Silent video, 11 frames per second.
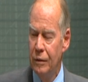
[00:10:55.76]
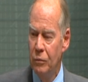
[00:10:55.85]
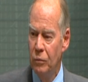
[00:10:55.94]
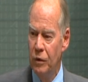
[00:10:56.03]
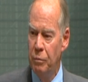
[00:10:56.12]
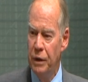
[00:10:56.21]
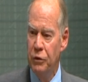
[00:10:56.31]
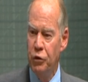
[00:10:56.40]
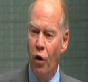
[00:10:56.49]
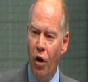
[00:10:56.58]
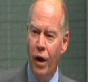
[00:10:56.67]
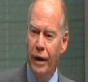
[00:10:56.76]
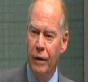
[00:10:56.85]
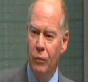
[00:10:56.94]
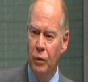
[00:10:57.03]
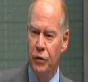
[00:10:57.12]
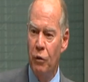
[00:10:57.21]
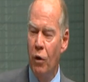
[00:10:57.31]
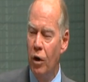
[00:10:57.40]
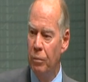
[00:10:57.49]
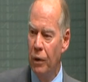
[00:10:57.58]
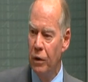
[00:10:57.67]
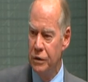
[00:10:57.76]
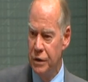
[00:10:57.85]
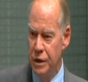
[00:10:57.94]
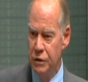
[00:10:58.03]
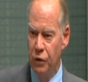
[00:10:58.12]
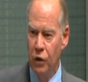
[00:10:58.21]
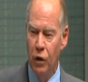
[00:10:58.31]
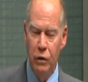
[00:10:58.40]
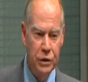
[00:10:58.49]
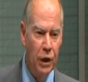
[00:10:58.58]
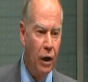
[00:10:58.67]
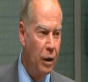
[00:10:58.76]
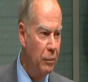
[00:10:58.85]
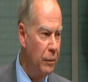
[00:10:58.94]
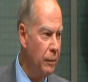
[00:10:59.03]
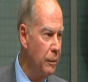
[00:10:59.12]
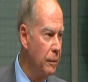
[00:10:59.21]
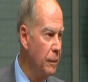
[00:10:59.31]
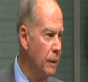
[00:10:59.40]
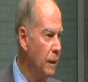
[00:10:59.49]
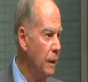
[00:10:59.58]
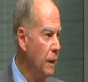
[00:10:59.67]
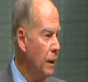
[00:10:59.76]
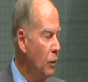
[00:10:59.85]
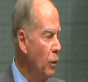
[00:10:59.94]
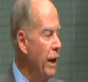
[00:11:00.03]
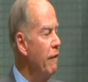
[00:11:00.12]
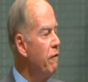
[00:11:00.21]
We've been trying with the wrong policies for a long time. We have